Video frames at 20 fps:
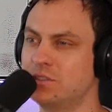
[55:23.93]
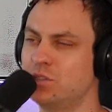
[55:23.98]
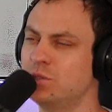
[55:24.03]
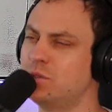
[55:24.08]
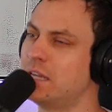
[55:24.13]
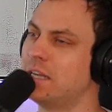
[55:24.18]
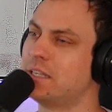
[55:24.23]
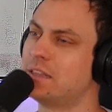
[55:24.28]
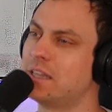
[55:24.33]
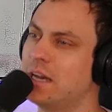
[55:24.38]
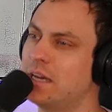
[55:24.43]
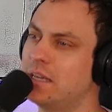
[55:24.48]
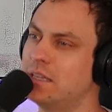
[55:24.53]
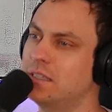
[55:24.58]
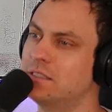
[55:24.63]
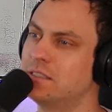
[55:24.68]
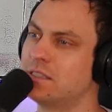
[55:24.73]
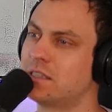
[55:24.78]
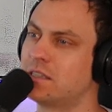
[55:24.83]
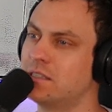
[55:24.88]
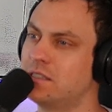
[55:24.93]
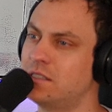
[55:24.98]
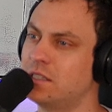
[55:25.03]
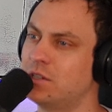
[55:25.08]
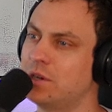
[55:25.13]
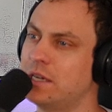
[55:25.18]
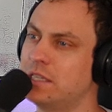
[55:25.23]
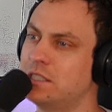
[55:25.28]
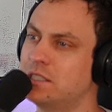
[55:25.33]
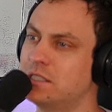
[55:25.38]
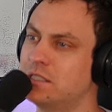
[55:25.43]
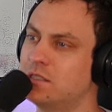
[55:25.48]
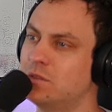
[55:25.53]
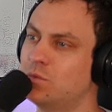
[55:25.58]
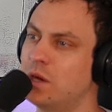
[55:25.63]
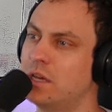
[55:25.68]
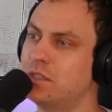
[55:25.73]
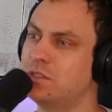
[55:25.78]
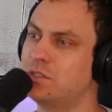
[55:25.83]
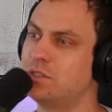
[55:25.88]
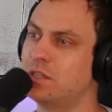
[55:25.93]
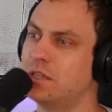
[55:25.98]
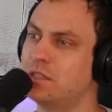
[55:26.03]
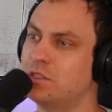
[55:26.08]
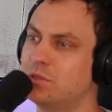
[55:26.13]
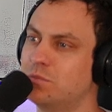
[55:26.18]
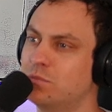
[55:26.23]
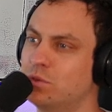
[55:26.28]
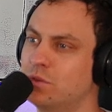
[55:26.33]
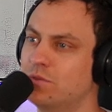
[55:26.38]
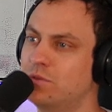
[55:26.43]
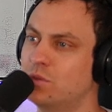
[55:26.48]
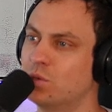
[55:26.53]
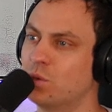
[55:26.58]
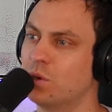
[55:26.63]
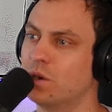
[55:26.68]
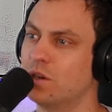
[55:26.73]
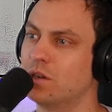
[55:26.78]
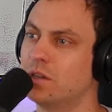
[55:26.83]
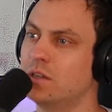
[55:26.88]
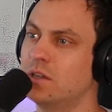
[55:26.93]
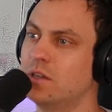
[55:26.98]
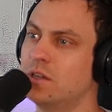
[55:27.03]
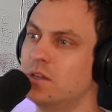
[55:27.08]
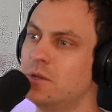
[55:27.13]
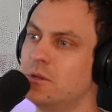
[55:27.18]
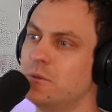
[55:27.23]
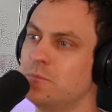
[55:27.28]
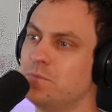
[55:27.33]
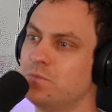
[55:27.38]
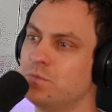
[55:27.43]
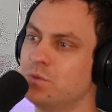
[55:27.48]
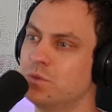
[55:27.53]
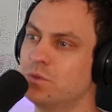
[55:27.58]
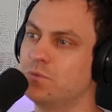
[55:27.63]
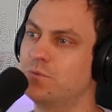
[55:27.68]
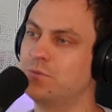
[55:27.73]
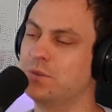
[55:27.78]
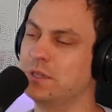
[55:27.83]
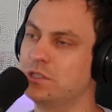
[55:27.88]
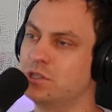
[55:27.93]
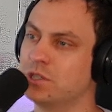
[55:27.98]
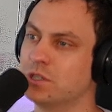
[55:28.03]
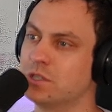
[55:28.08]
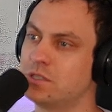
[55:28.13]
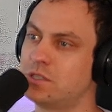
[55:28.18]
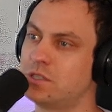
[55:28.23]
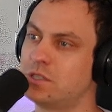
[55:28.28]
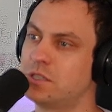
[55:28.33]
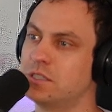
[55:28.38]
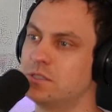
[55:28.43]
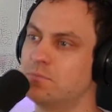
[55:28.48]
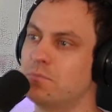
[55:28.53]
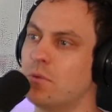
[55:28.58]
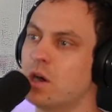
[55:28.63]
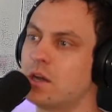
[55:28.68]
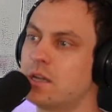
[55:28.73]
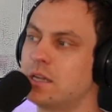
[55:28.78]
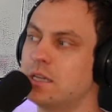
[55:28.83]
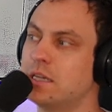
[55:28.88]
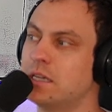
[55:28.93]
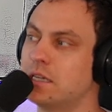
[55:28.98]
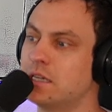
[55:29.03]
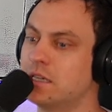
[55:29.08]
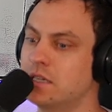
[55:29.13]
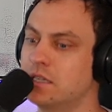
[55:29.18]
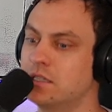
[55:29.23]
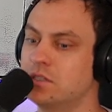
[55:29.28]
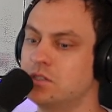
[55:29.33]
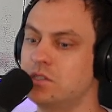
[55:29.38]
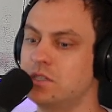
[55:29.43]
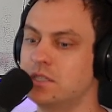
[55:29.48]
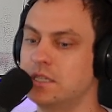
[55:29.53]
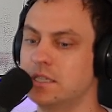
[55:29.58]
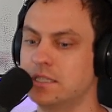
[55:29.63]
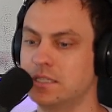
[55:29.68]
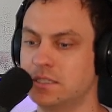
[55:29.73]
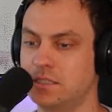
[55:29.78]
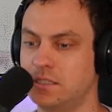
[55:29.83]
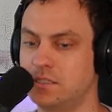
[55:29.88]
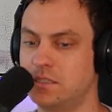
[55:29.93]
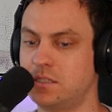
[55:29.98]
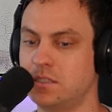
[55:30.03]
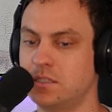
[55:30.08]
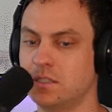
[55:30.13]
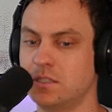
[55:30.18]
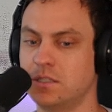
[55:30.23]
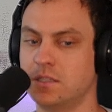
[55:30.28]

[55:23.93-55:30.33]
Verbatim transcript: Do you take that into consideration as as you move toward yeah. features? Because marketing is is